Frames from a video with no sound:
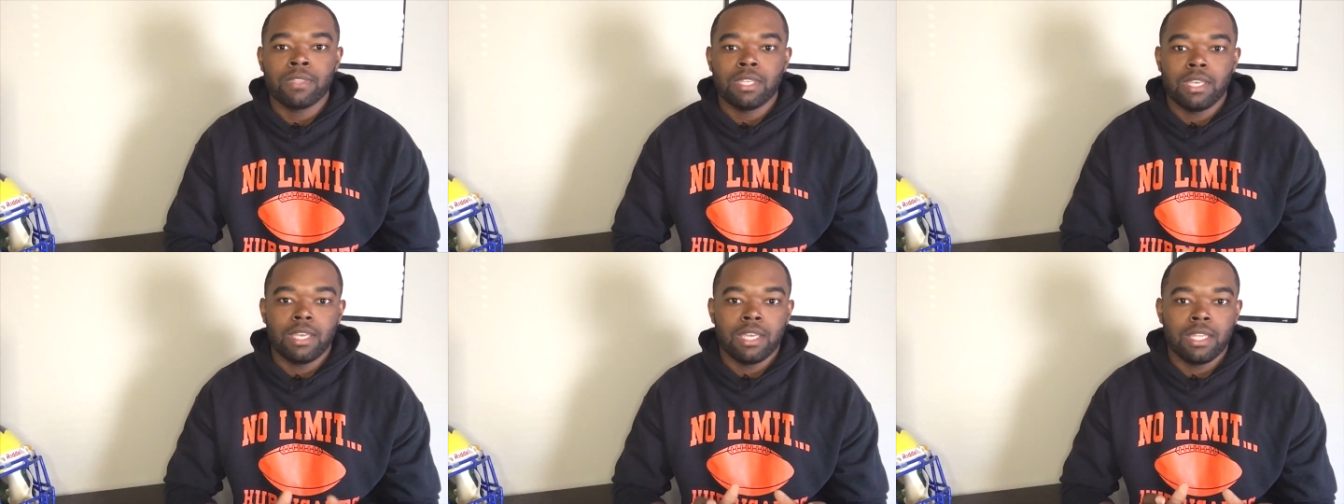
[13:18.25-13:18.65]

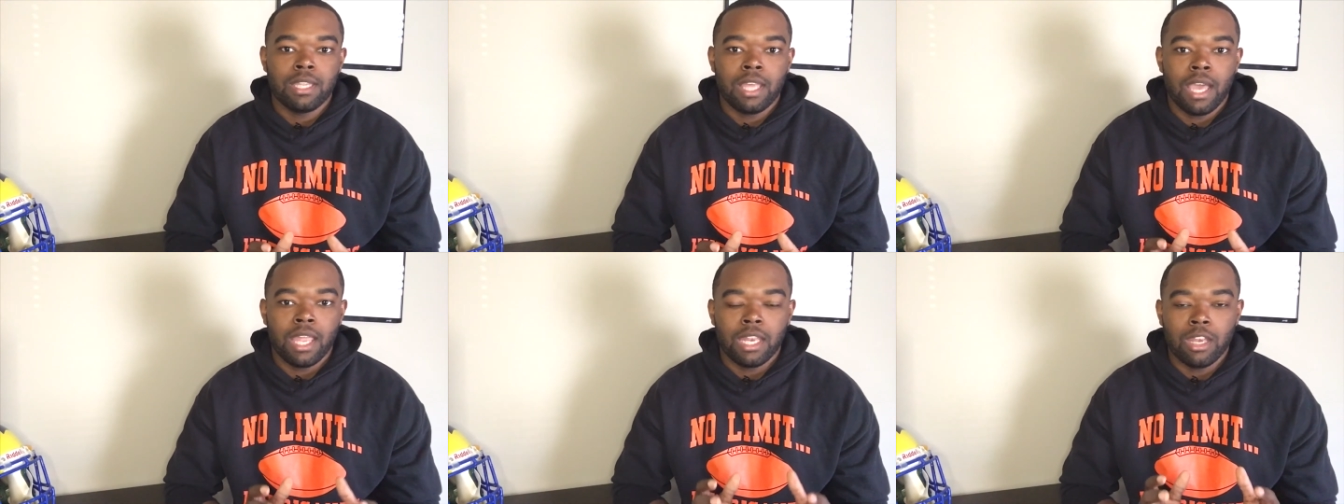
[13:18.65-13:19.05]
and
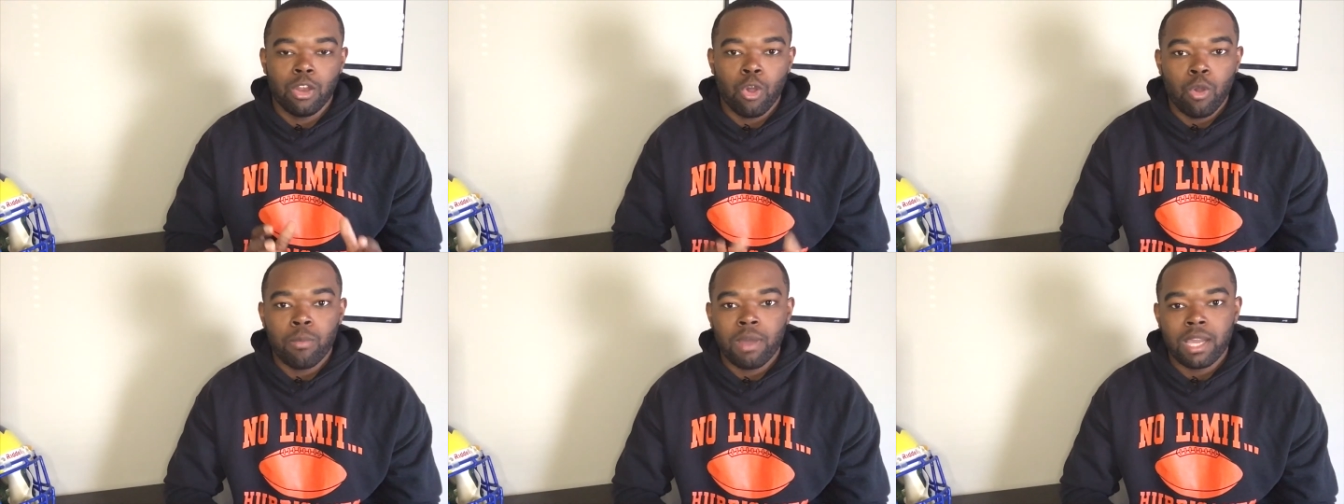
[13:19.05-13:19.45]
that
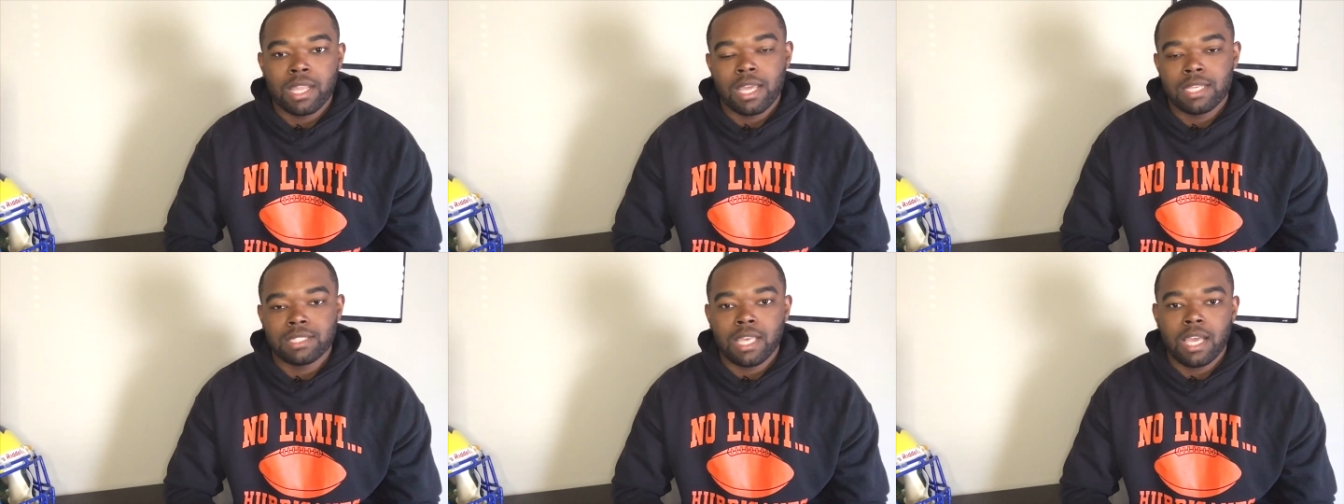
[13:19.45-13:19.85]
nobody
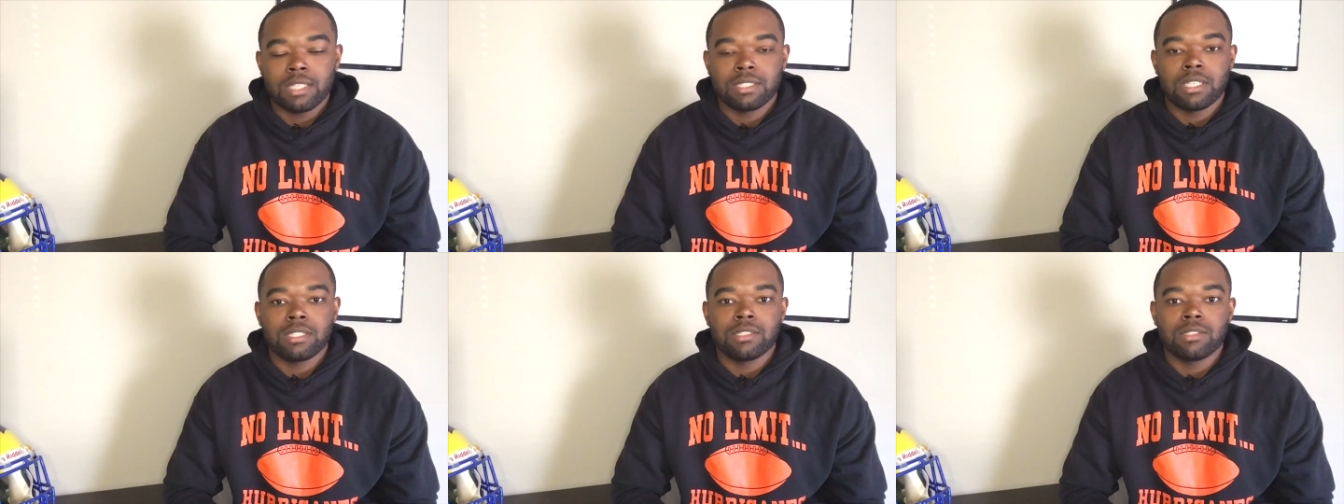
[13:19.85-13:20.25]
has
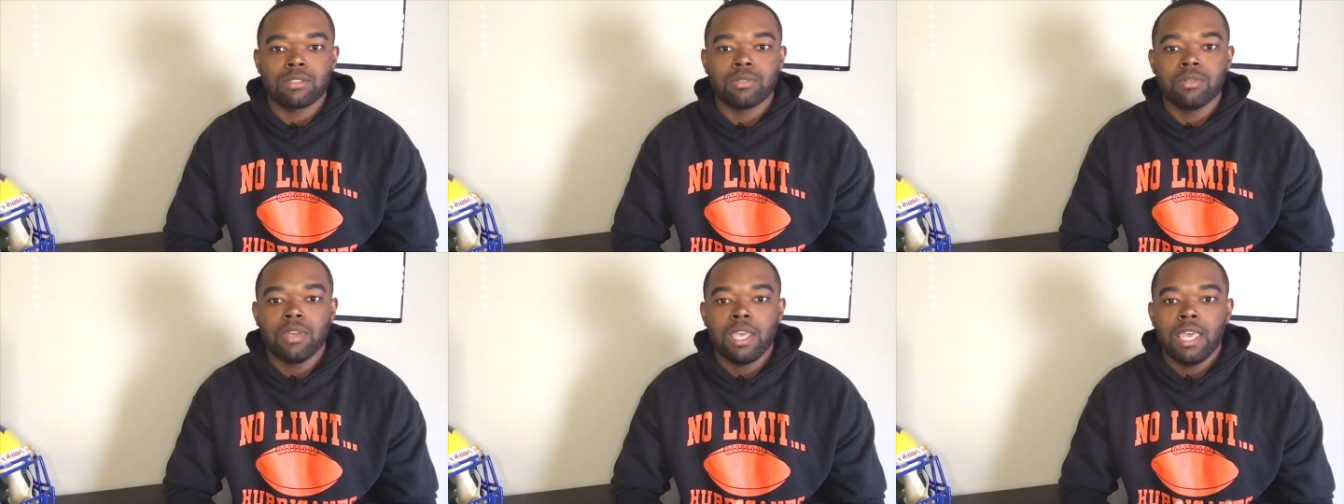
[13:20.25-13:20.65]
access to,